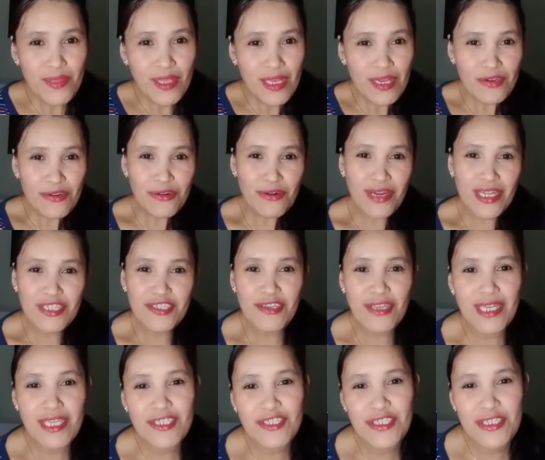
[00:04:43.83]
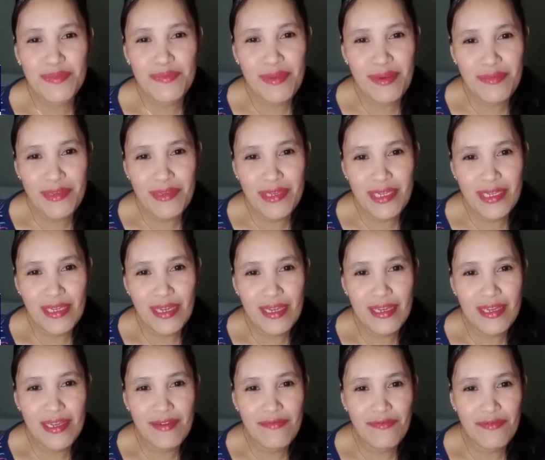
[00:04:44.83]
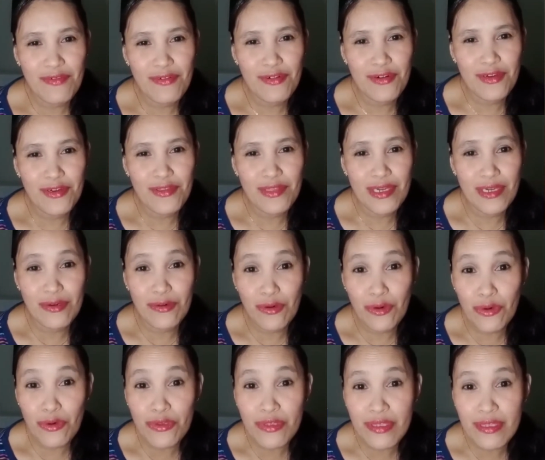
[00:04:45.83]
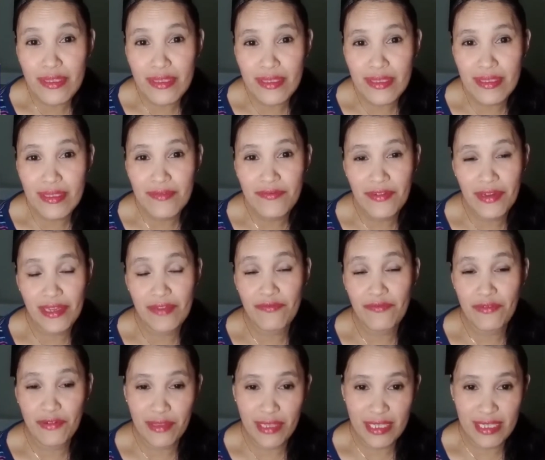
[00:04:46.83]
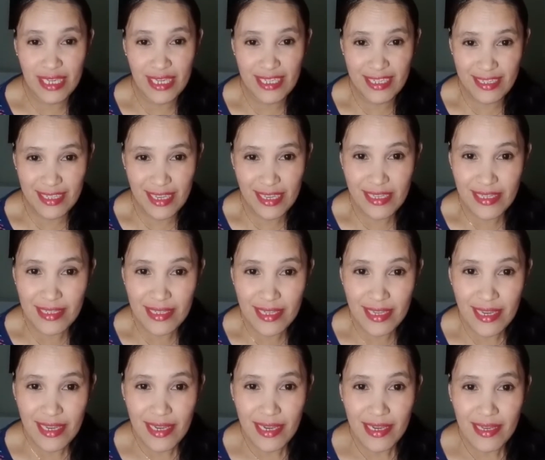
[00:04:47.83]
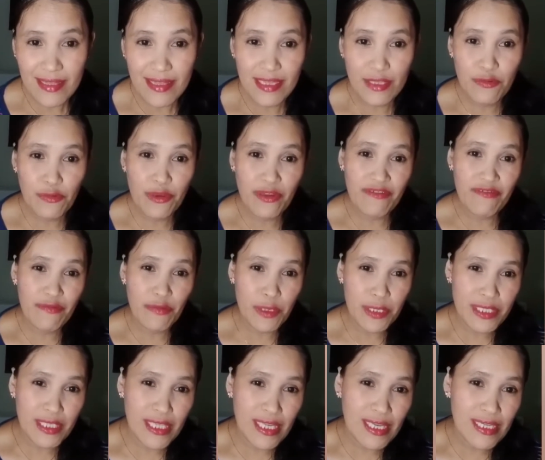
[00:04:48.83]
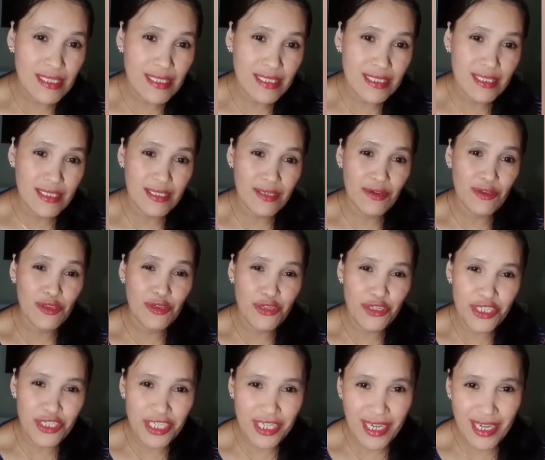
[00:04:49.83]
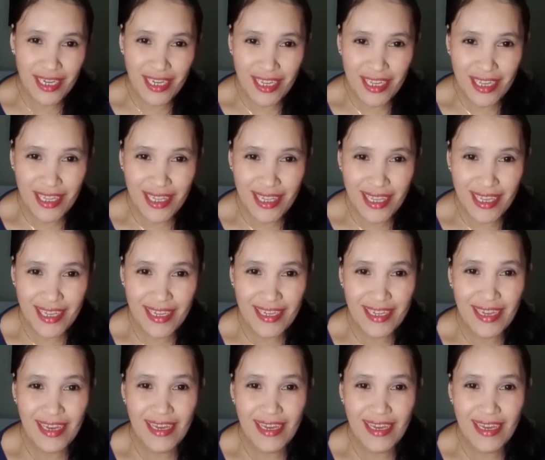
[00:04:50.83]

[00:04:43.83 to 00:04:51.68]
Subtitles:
congratulations, Mommy Adarna, for the growth and for the success that we have witnessed on your channel. And,